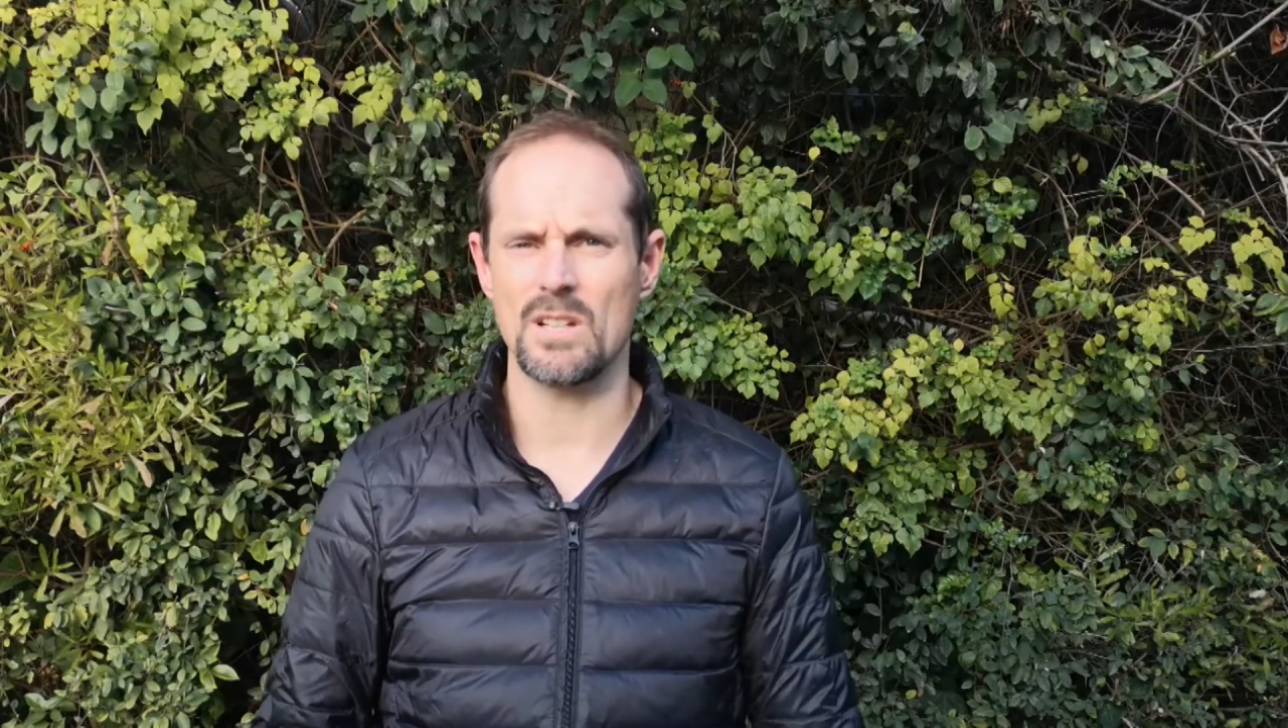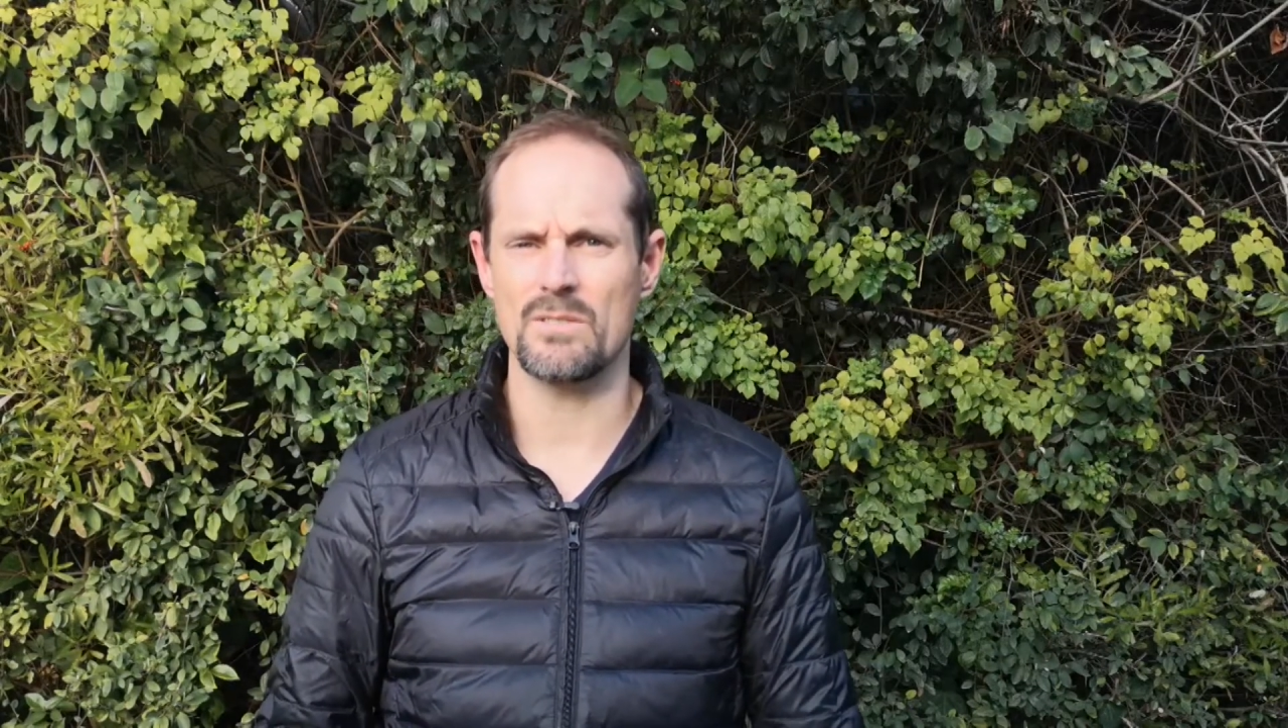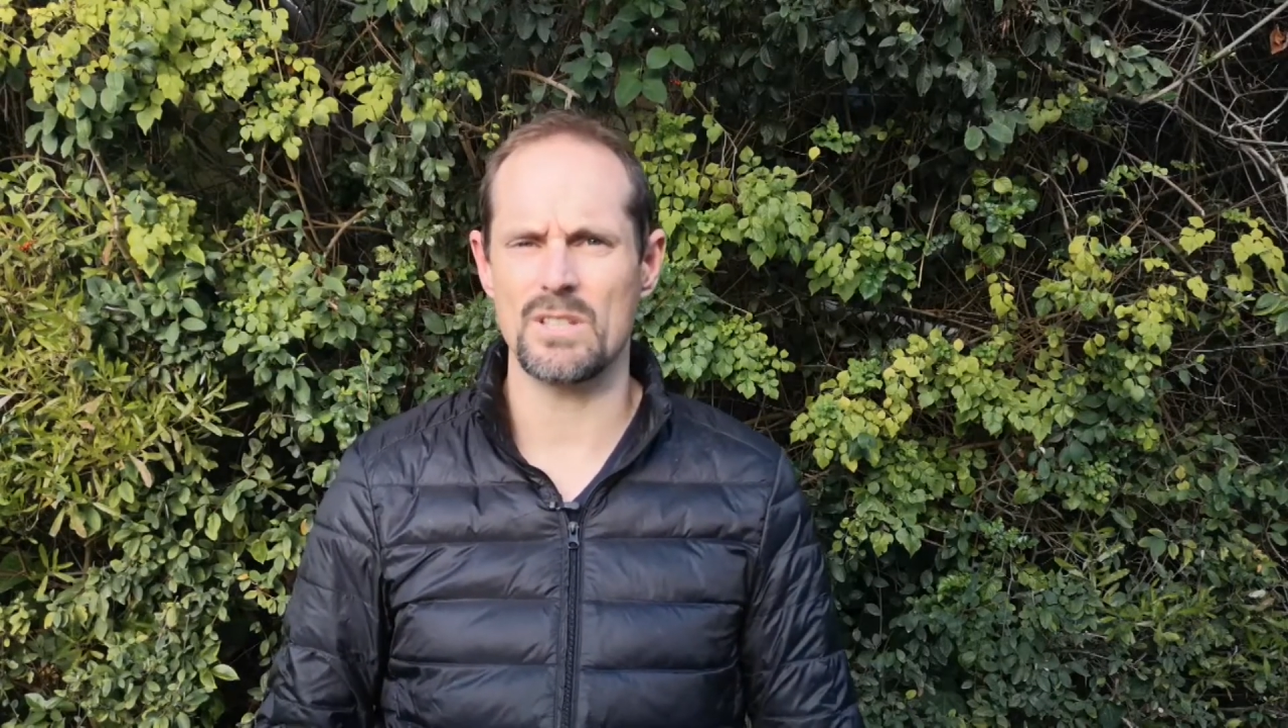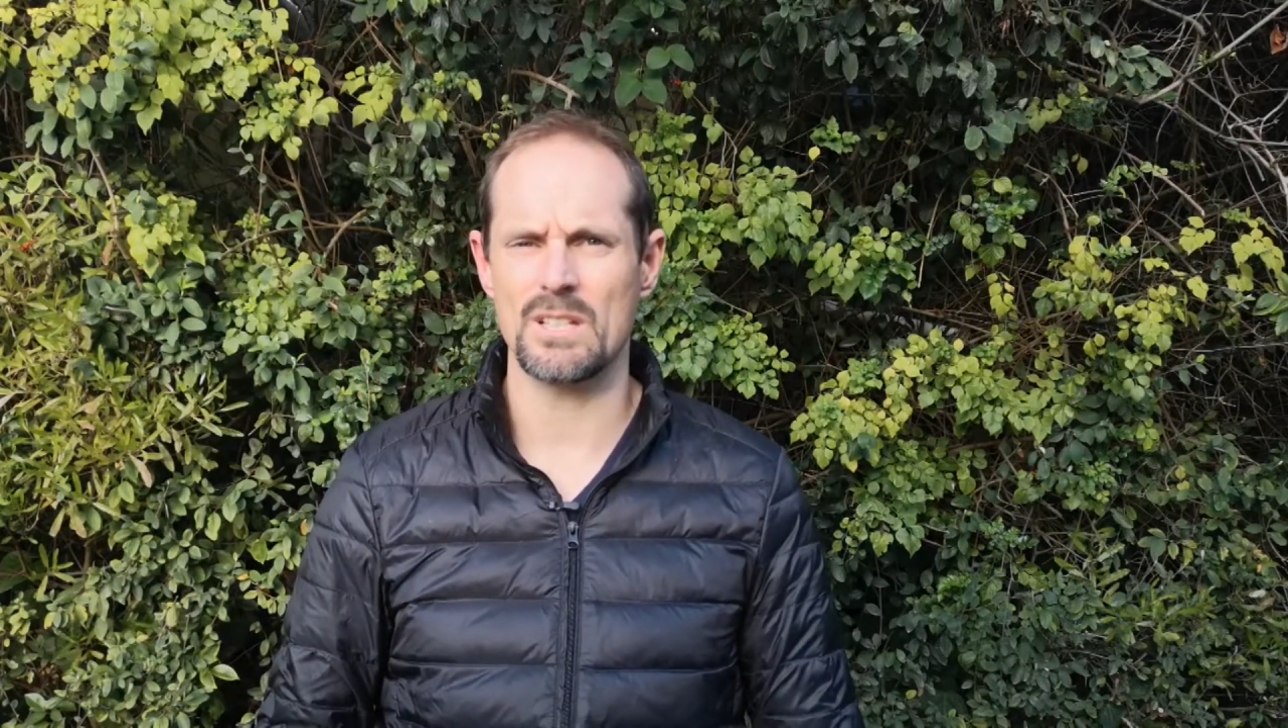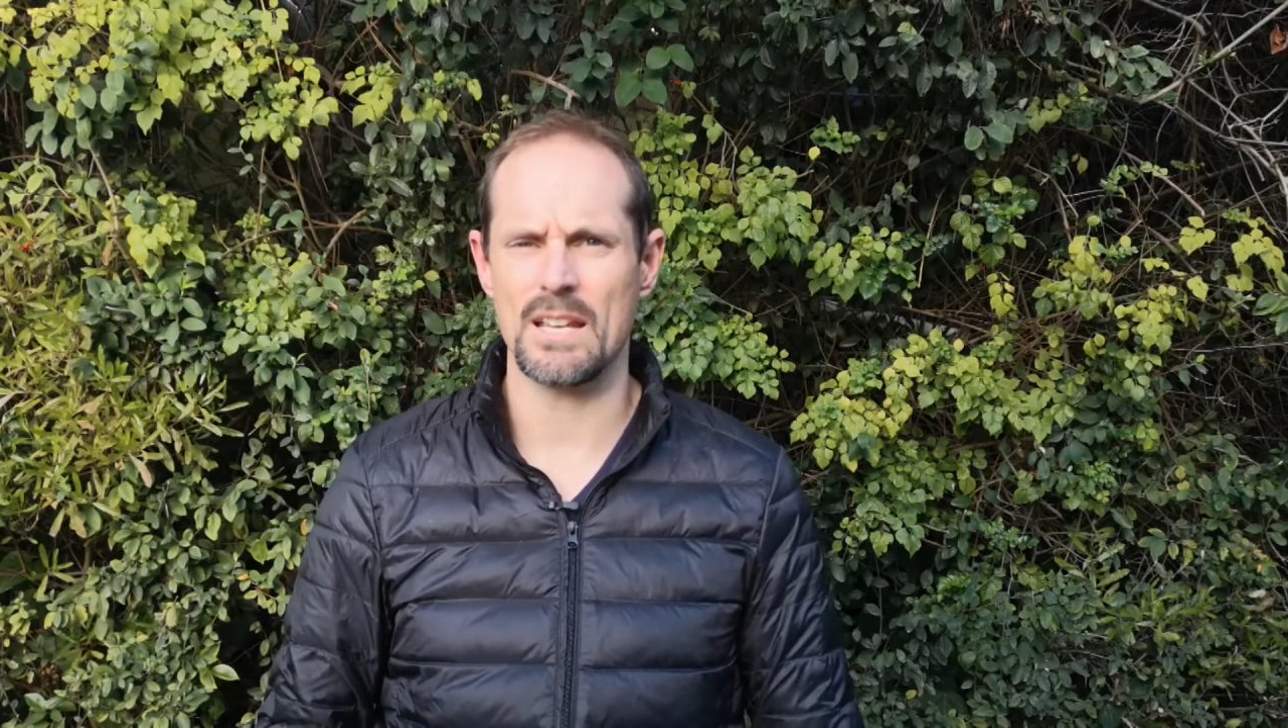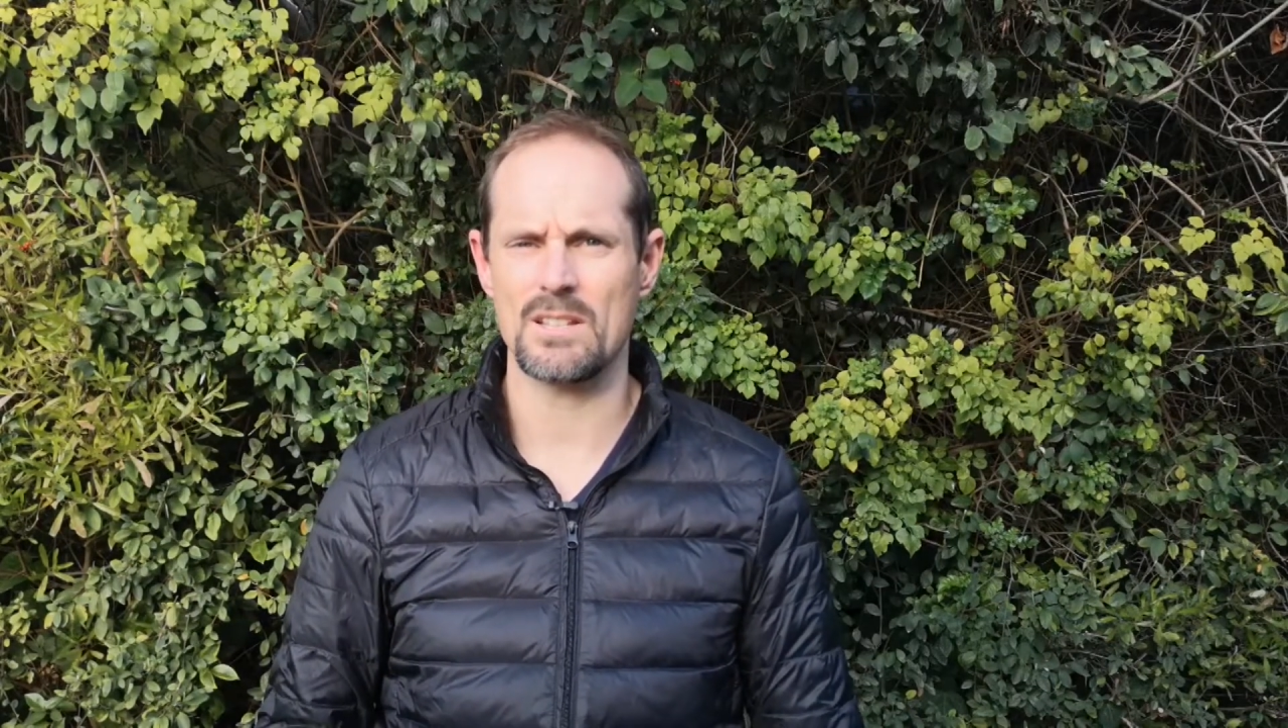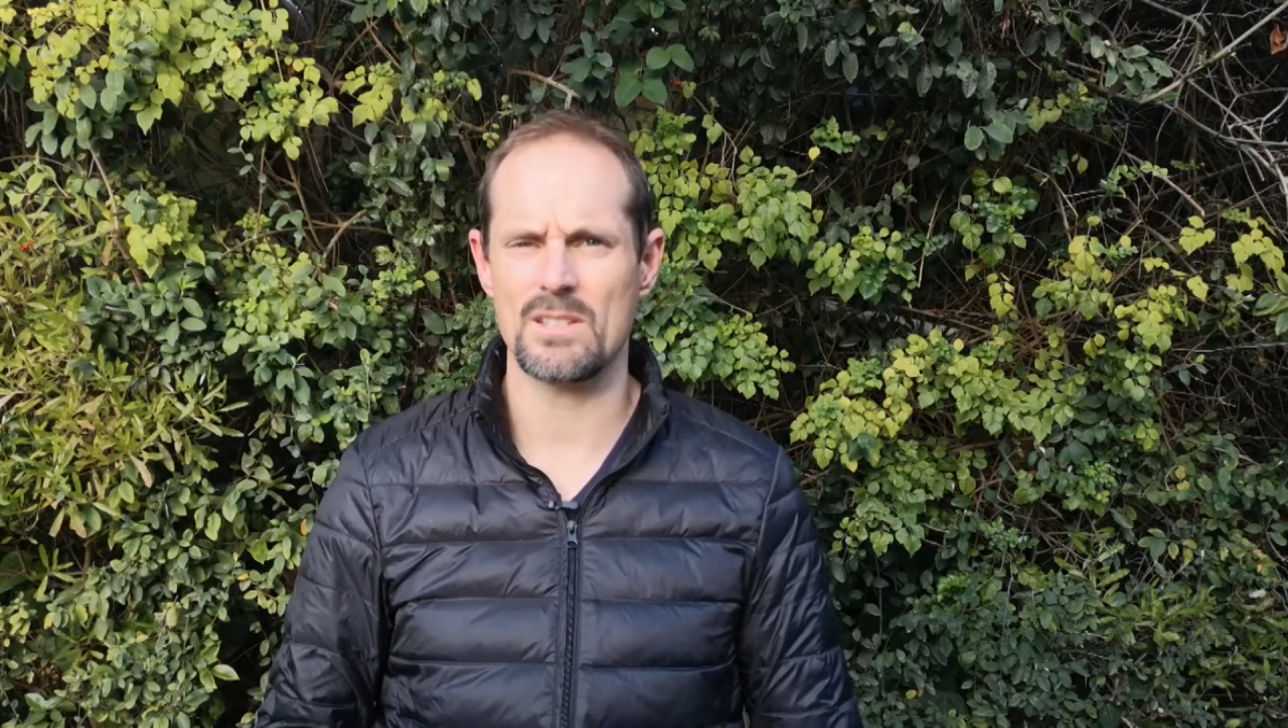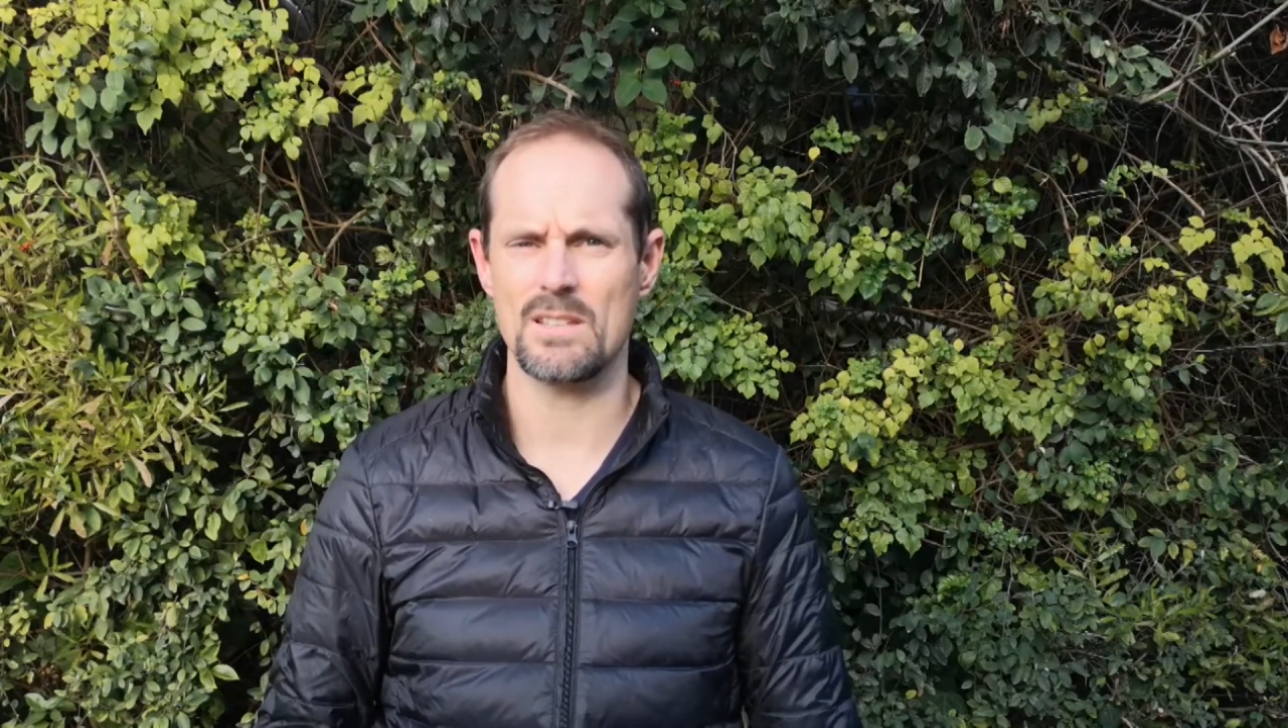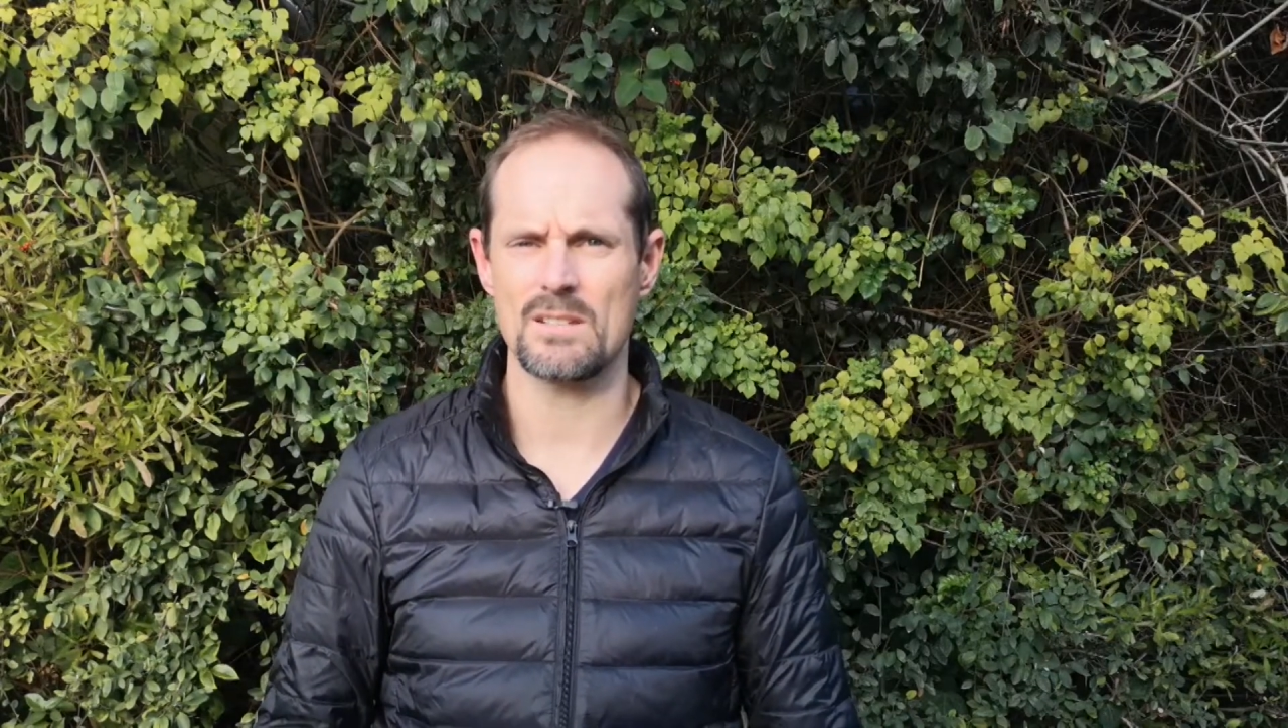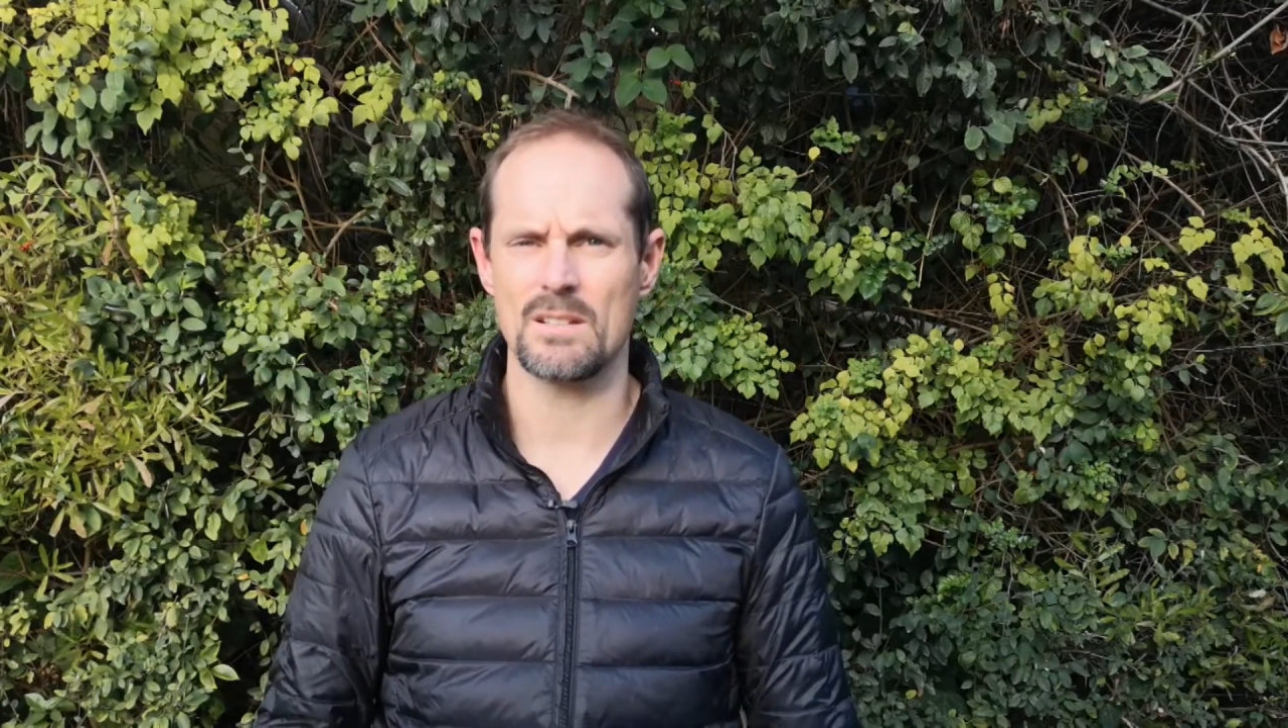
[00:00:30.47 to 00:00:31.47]
over the next
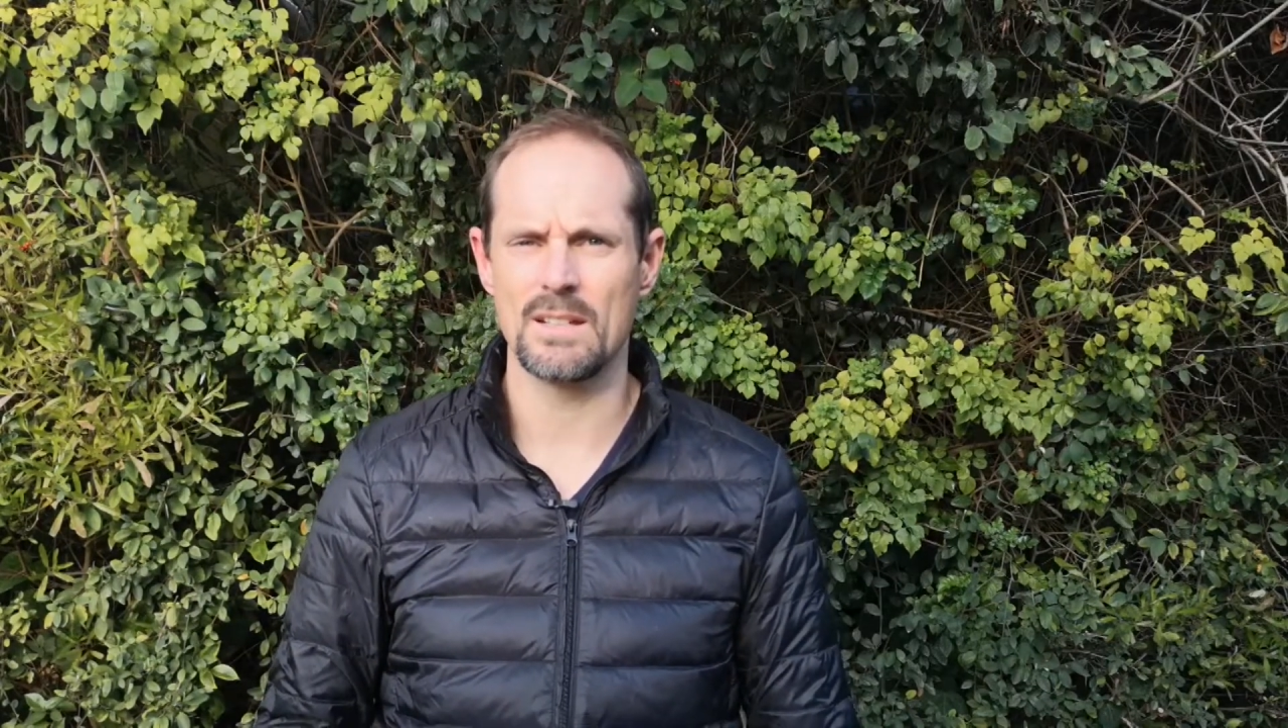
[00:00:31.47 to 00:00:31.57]
season.